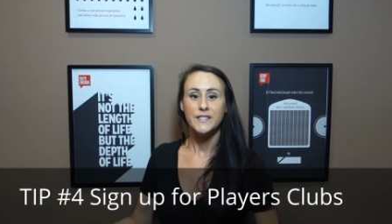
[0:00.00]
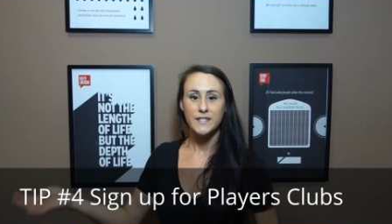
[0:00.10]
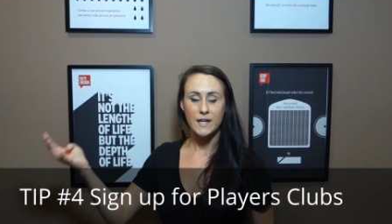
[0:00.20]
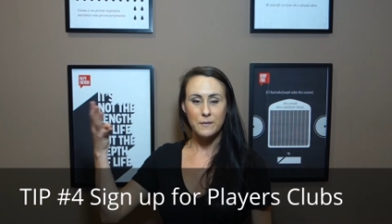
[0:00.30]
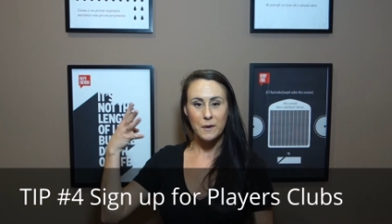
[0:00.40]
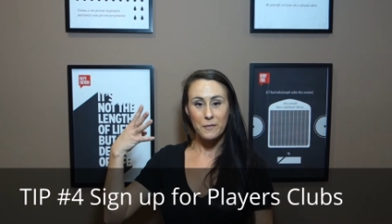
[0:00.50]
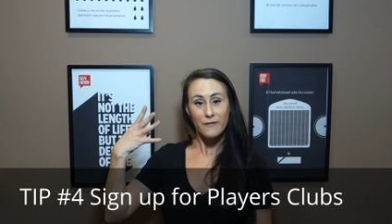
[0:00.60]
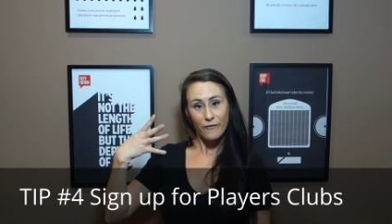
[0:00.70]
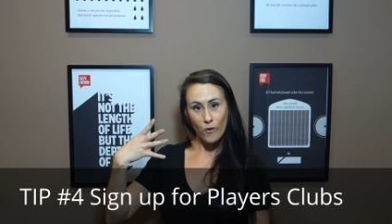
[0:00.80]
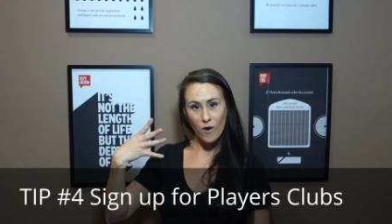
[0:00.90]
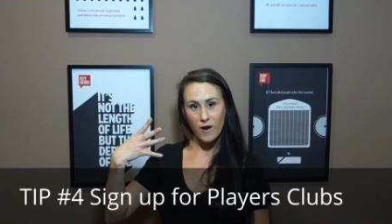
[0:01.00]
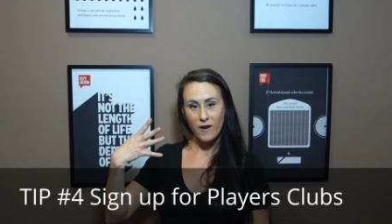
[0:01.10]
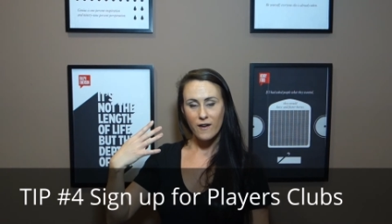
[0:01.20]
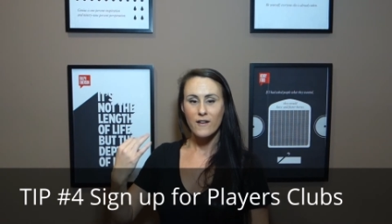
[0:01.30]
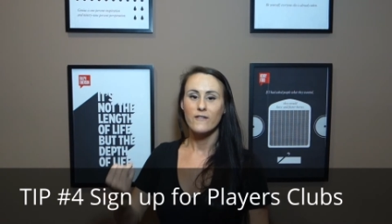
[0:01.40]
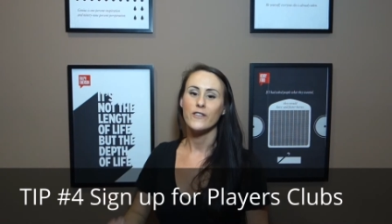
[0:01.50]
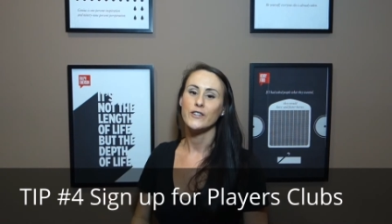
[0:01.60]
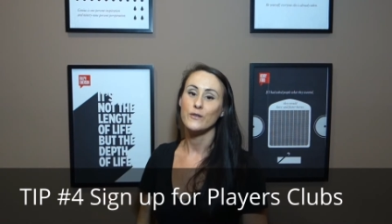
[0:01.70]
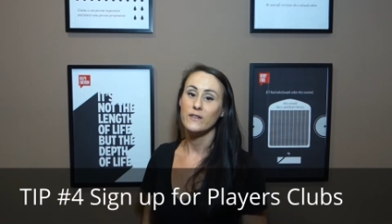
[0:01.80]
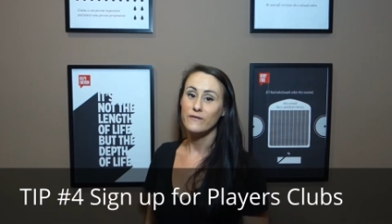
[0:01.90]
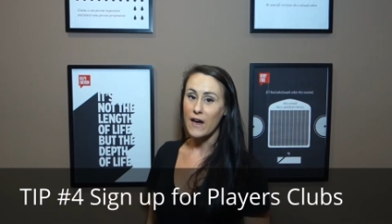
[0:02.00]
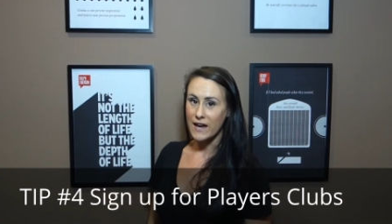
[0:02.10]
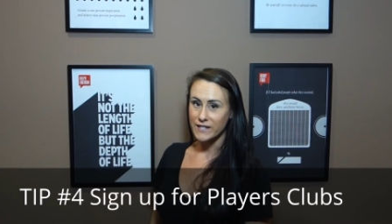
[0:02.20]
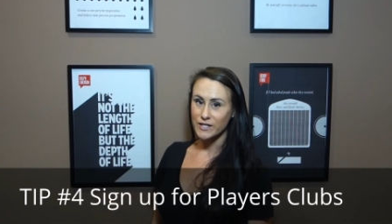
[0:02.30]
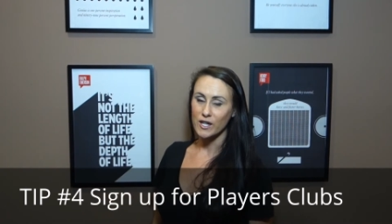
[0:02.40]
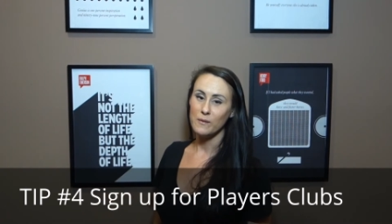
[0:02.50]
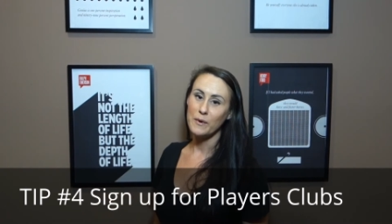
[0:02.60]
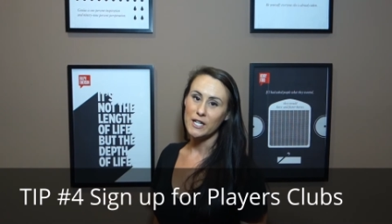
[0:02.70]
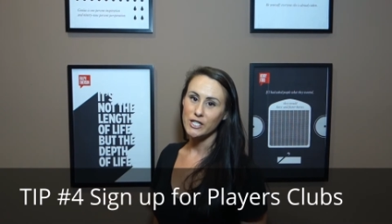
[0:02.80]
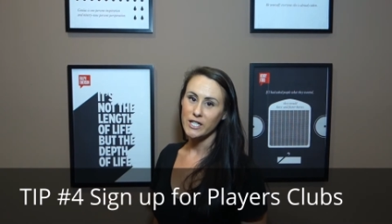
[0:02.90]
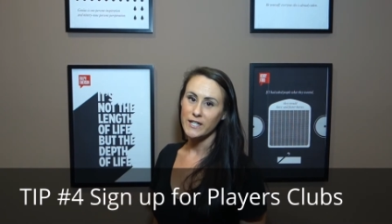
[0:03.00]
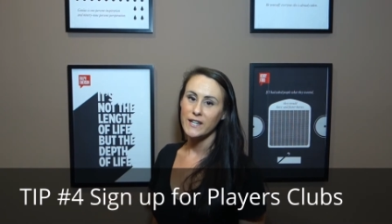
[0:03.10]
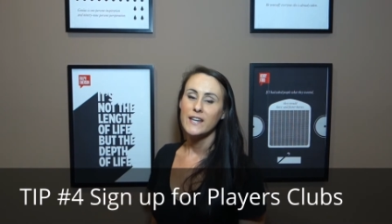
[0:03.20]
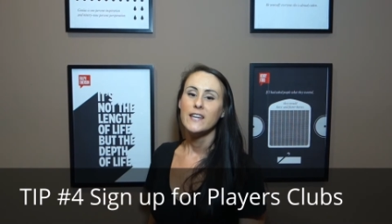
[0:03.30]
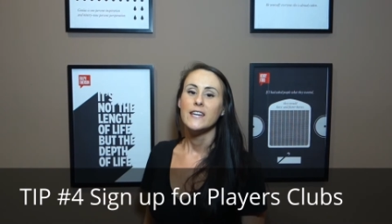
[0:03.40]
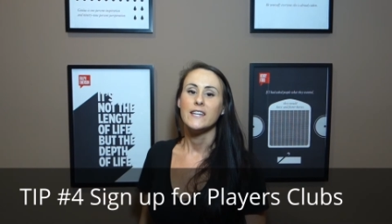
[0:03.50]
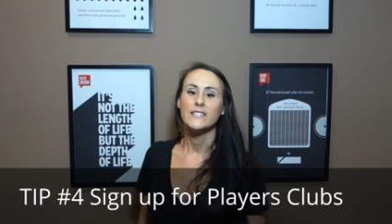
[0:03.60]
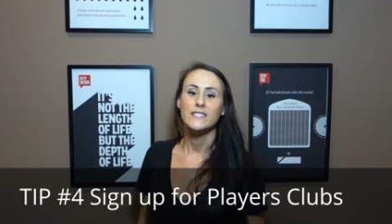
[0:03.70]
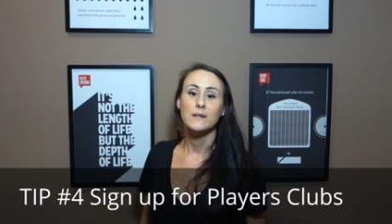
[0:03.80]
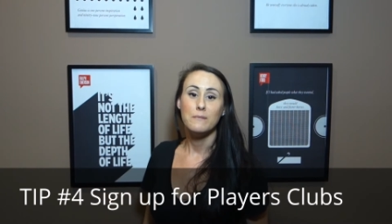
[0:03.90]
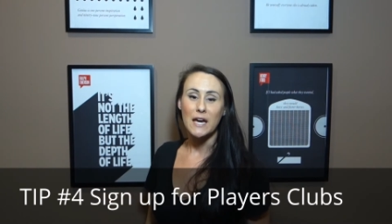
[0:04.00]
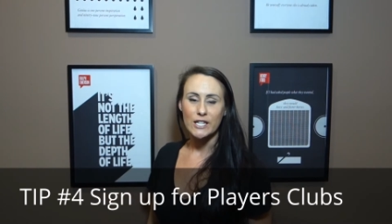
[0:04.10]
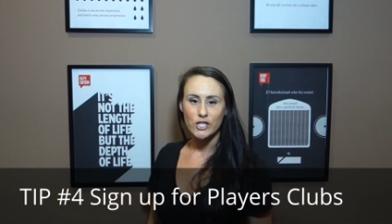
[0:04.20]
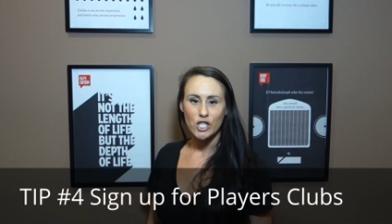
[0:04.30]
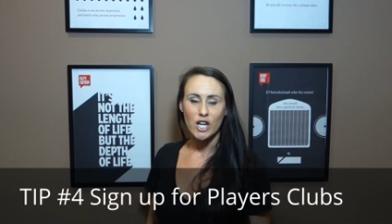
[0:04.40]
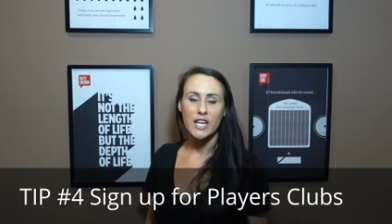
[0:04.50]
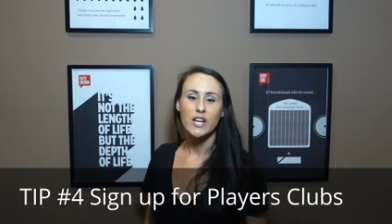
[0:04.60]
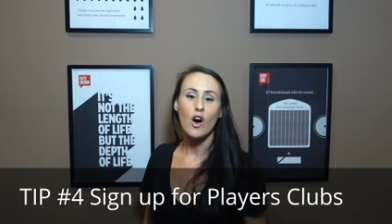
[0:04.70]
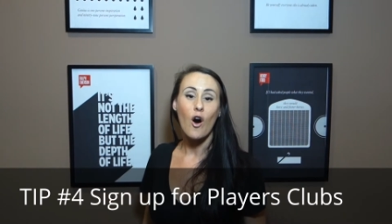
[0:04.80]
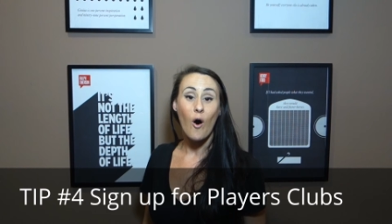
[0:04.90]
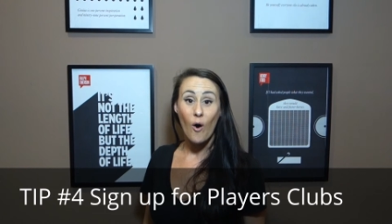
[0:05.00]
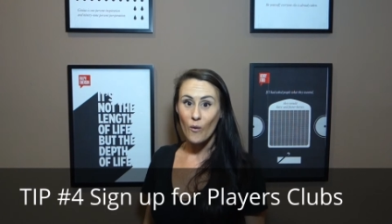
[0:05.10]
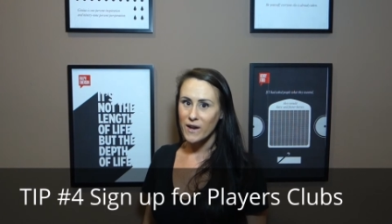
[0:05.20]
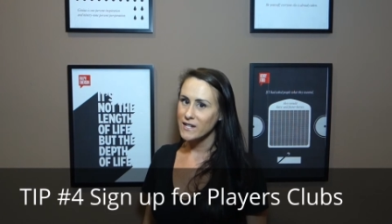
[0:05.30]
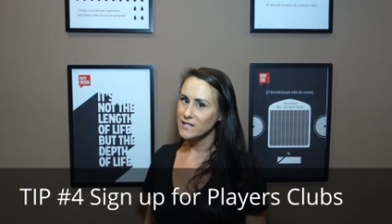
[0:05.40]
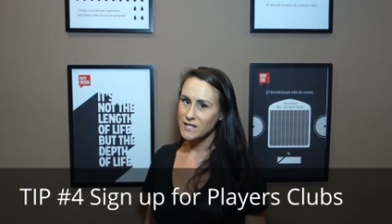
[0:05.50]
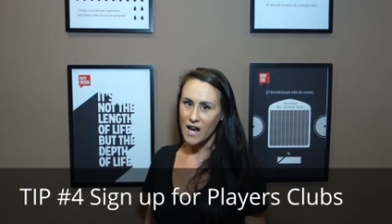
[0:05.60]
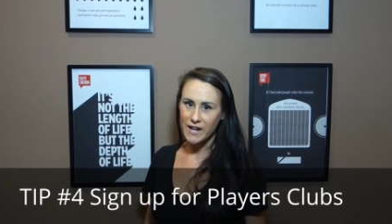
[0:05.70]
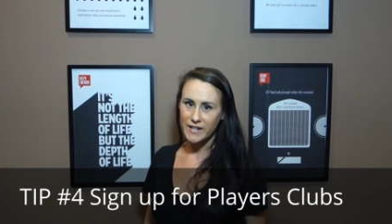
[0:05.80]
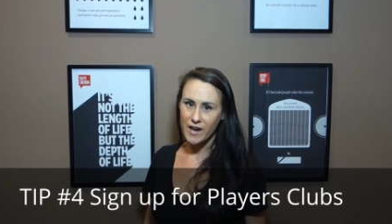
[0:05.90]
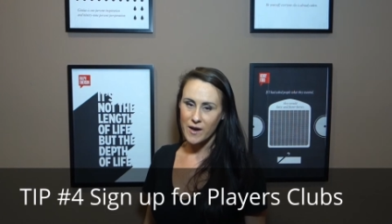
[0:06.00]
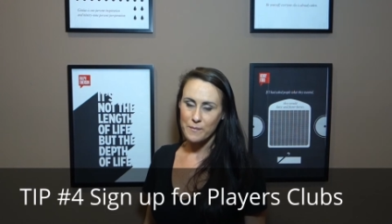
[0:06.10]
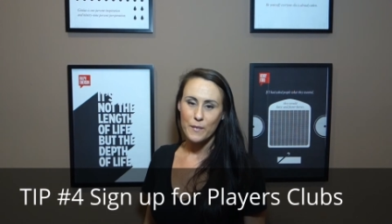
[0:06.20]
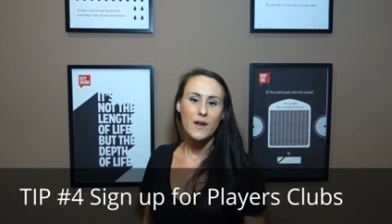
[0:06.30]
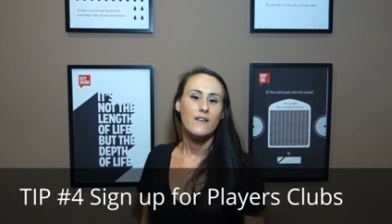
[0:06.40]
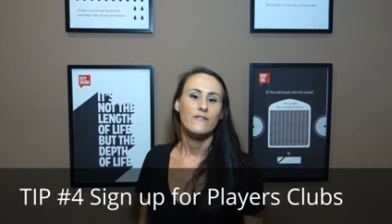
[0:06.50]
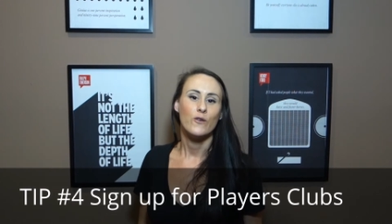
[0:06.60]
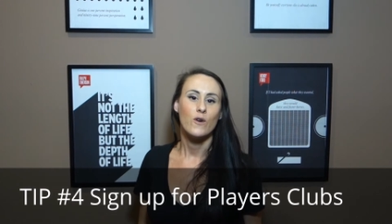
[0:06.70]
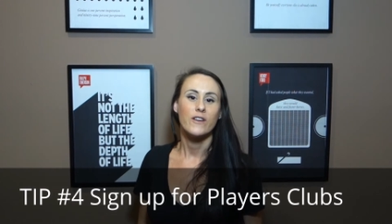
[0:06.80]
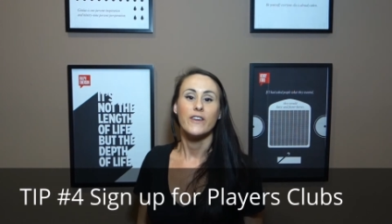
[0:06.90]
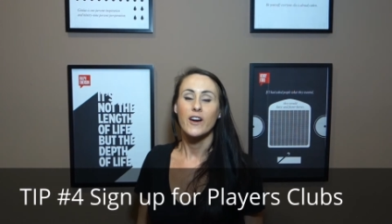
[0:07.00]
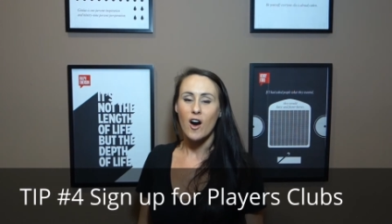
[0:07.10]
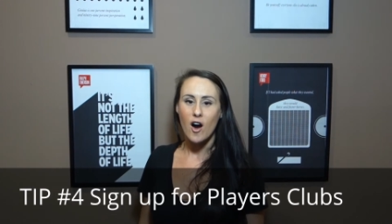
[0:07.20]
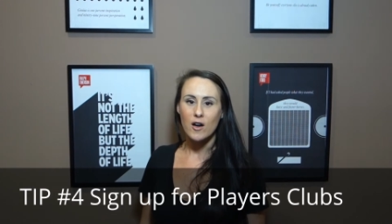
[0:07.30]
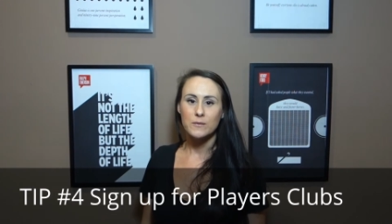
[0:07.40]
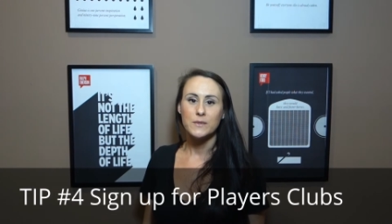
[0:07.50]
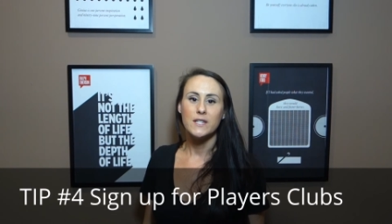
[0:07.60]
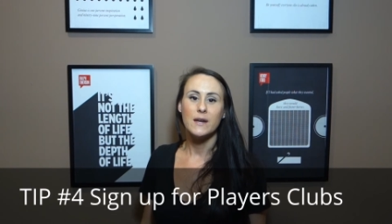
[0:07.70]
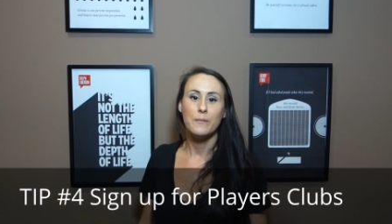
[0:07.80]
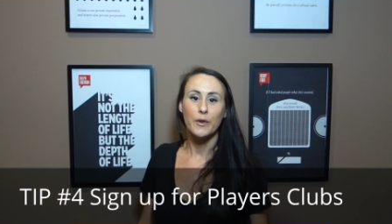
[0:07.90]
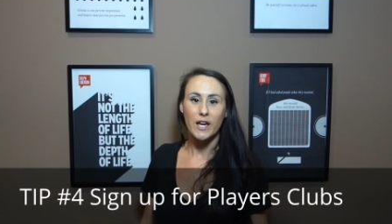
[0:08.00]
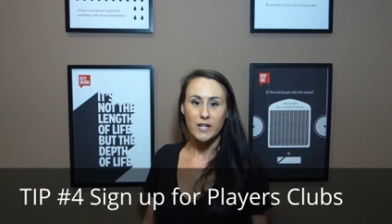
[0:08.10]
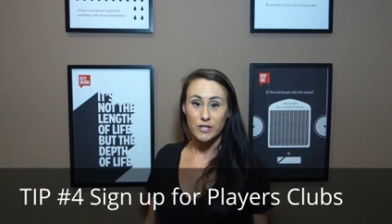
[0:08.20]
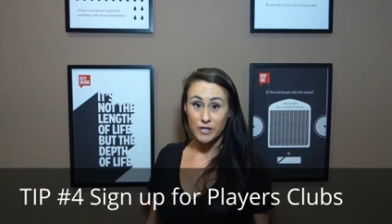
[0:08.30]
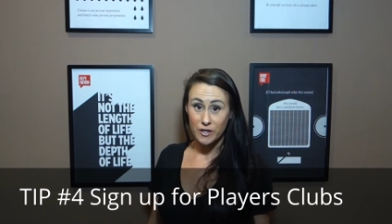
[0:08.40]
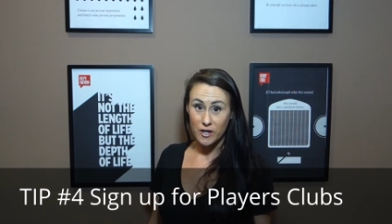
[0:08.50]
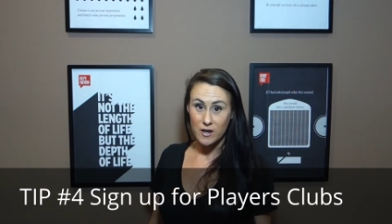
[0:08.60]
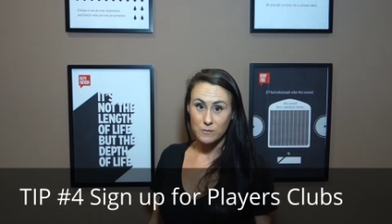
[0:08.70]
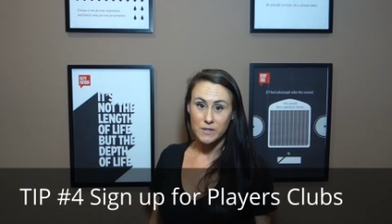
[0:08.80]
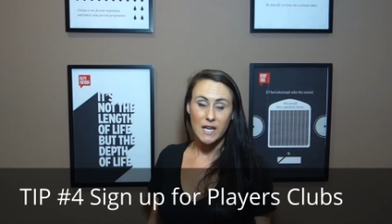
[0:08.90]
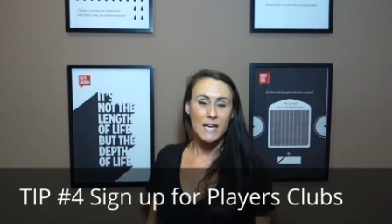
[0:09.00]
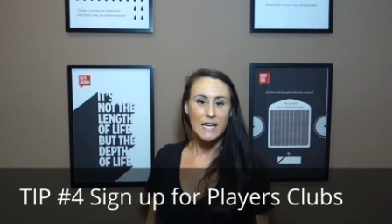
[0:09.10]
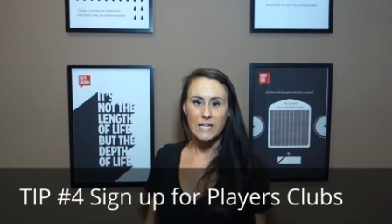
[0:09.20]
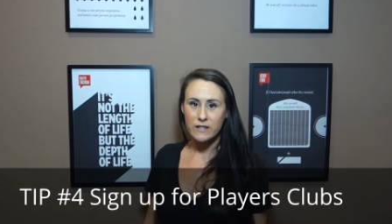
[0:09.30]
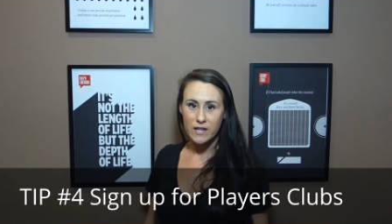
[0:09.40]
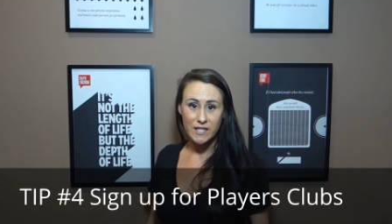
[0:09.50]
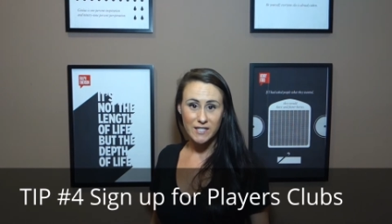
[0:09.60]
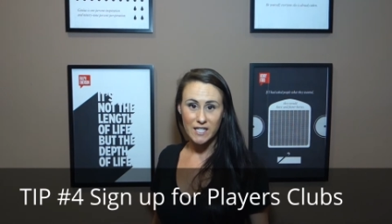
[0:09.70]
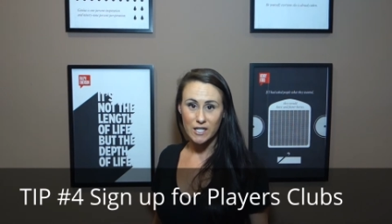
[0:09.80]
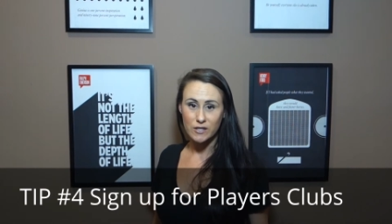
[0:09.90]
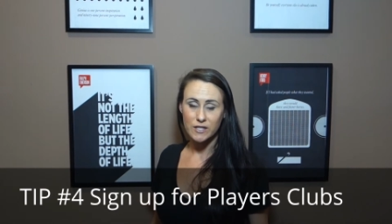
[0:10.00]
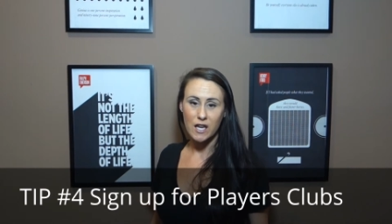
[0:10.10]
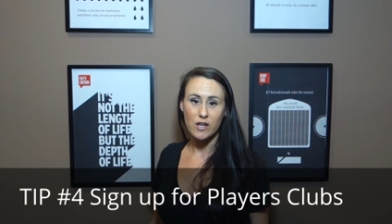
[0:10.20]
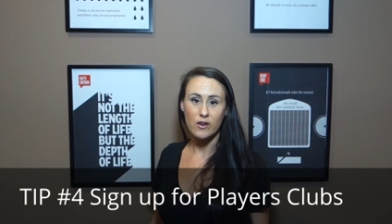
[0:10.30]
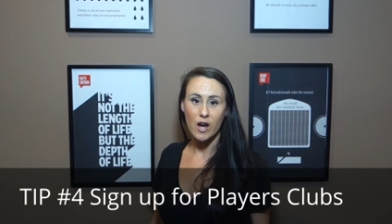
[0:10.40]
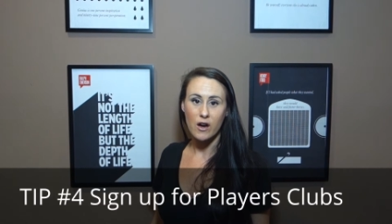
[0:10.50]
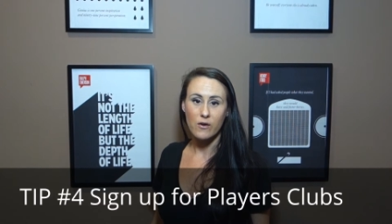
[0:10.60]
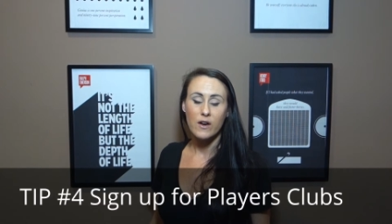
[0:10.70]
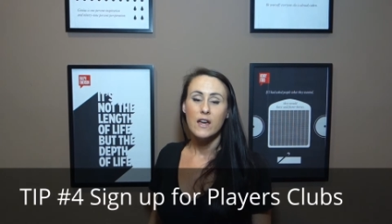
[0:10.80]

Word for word: Tip number four for doing Vegas on a budget is to make sure and always sign up for the comps and players clubs at any of the casinos that you go.